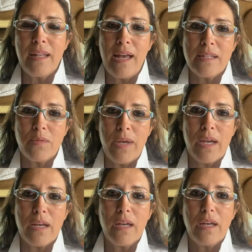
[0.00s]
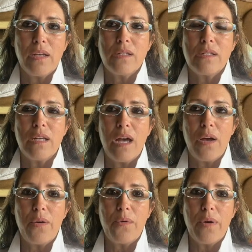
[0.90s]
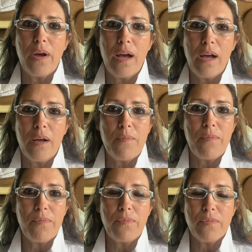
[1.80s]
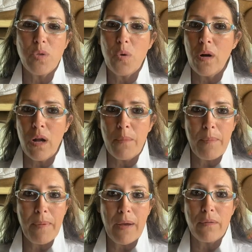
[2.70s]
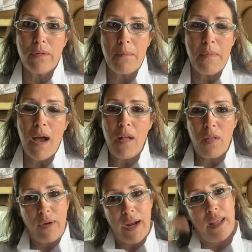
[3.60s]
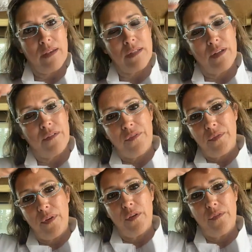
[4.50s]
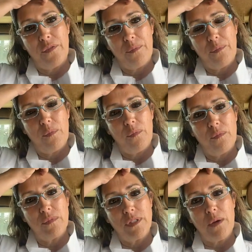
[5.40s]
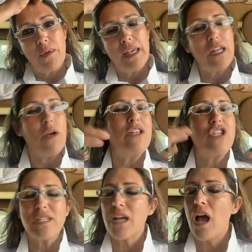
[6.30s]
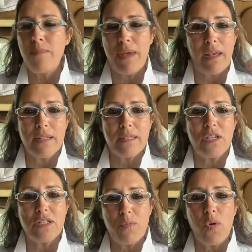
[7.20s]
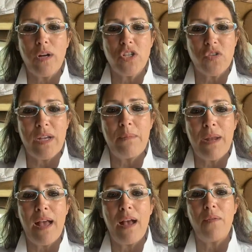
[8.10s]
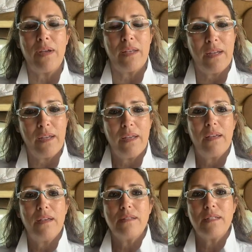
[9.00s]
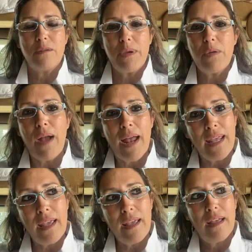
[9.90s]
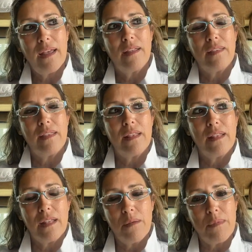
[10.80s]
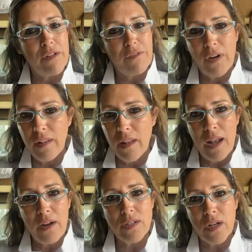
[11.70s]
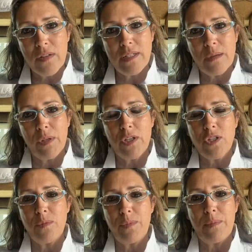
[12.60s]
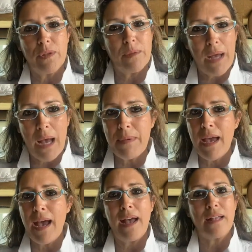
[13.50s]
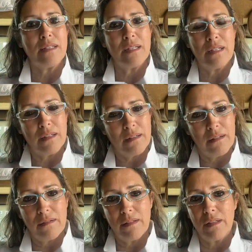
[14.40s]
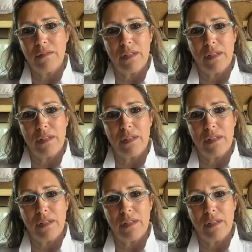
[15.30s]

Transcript: last week. So tore up about a mile radius of so it's just coming. It's just more extreme now, and so to be ready. I mean, the frontliners are the demolition people, the bobcats, the